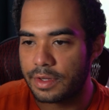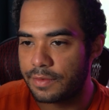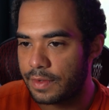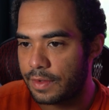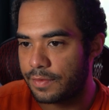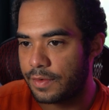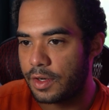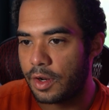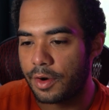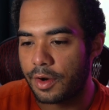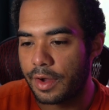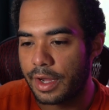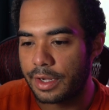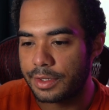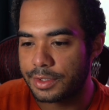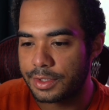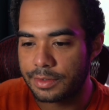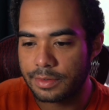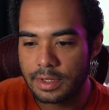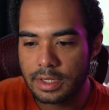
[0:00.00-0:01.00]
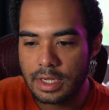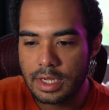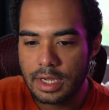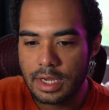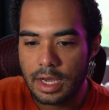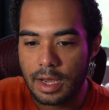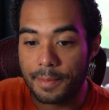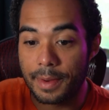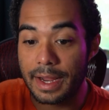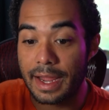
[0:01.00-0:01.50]
if you don't know how to.
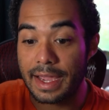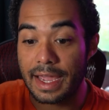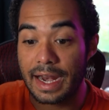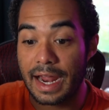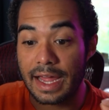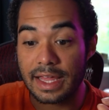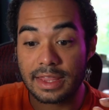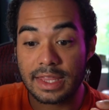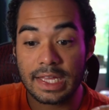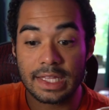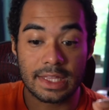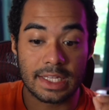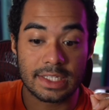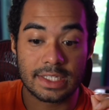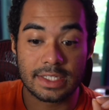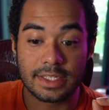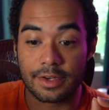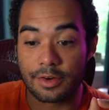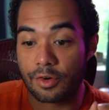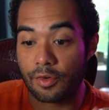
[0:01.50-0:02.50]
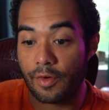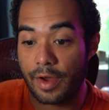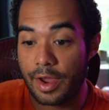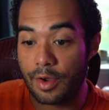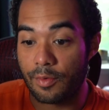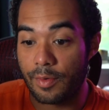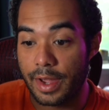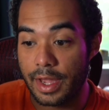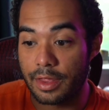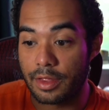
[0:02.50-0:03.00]
But again, I think this is a great
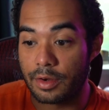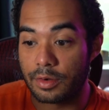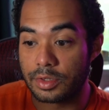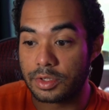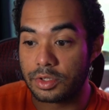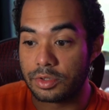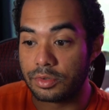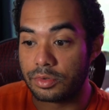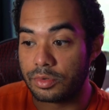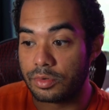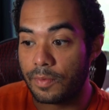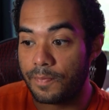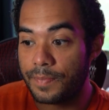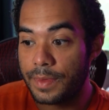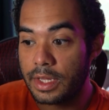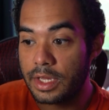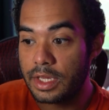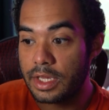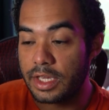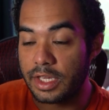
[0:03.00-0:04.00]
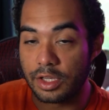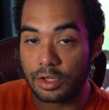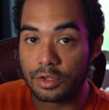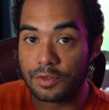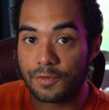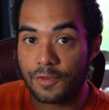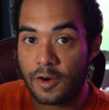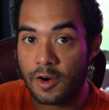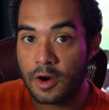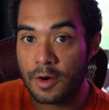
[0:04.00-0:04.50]
way though to yield
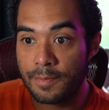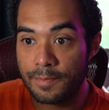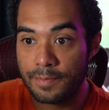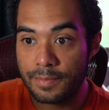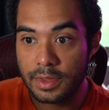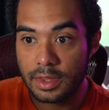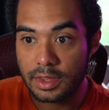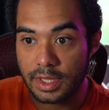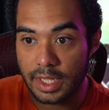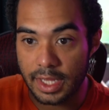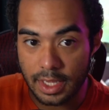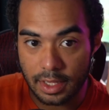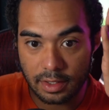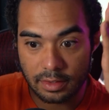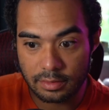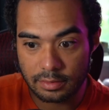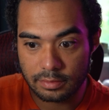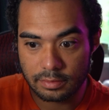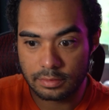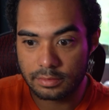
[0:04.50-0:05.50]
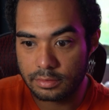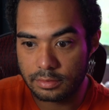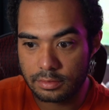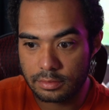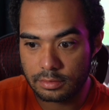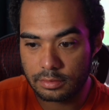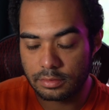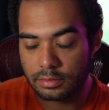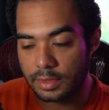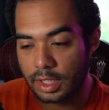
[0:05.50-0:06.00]
farm,
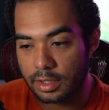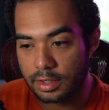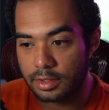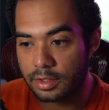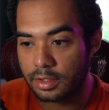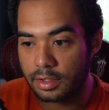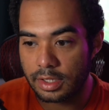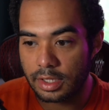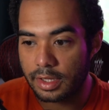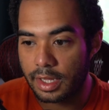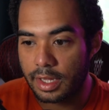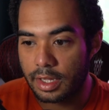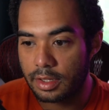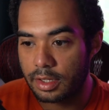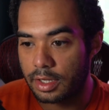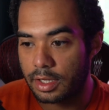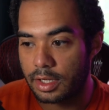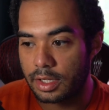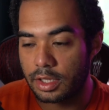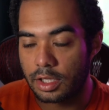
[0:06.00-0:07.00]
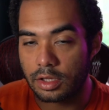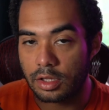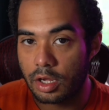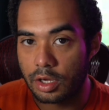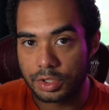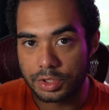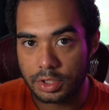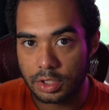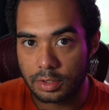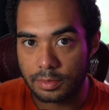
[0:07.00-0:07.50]
literally in the
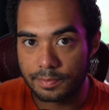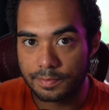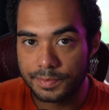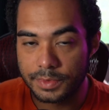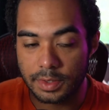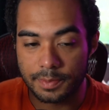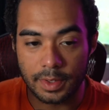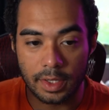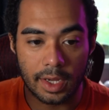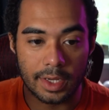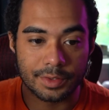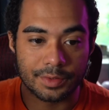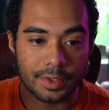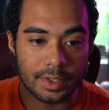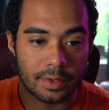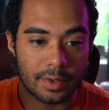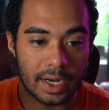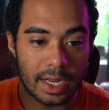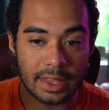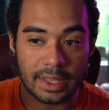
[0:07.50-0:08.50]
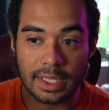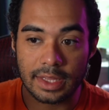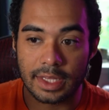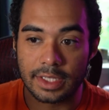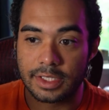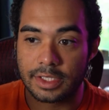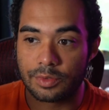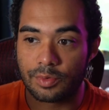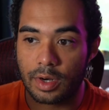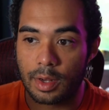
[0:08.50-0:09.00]
long term, to be honest with you. And I think
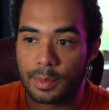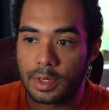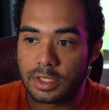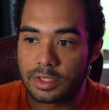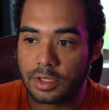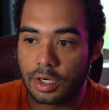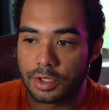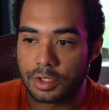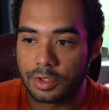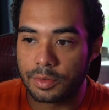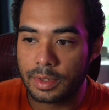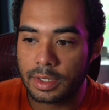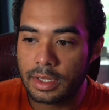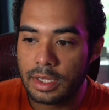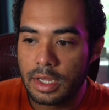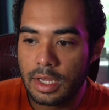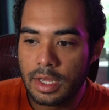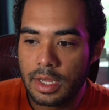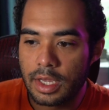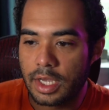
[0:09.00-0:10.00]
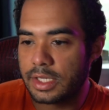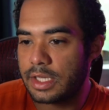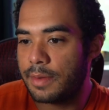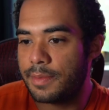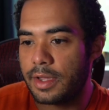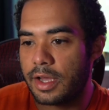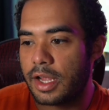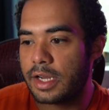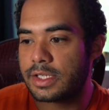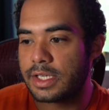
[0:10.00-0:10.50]
this is what I'm going to start doing, because I'll
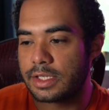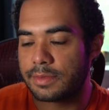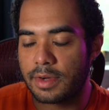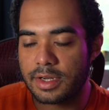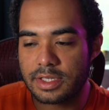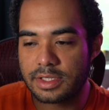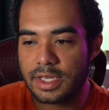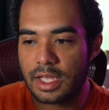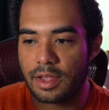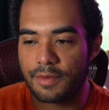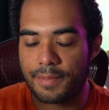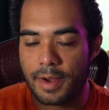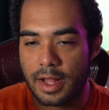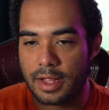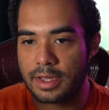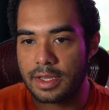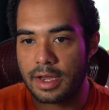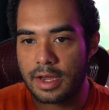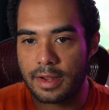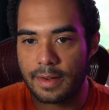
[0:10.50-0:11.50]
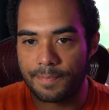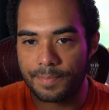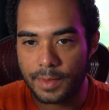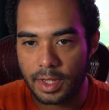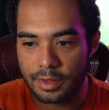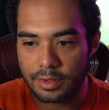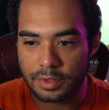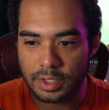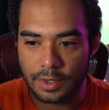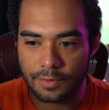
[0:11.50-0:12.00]
be honest, as much as I love Polygon and
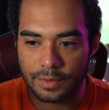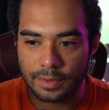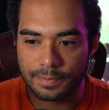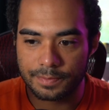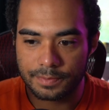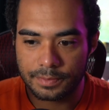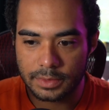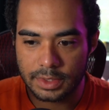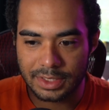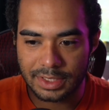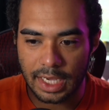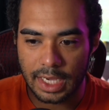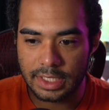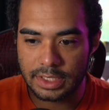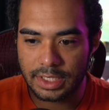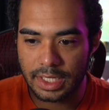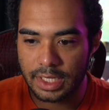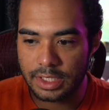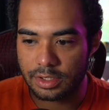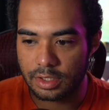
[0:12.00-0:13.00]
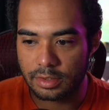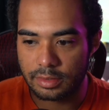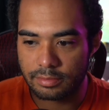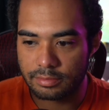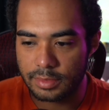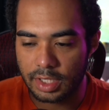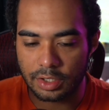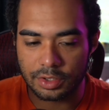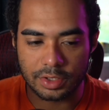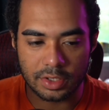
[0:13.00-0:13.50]
other different side chains or
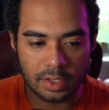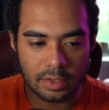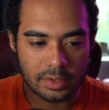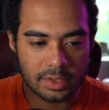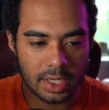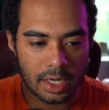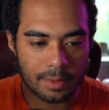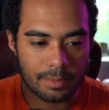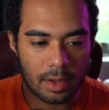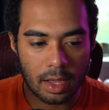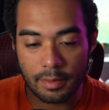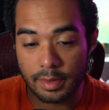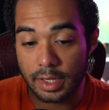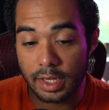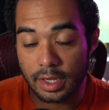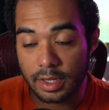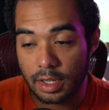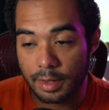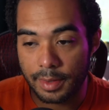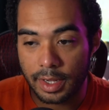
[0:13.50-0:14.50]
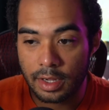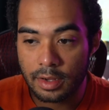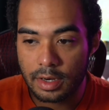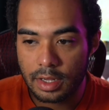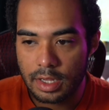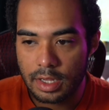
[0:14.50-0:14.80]
L2s that are probably going to come out,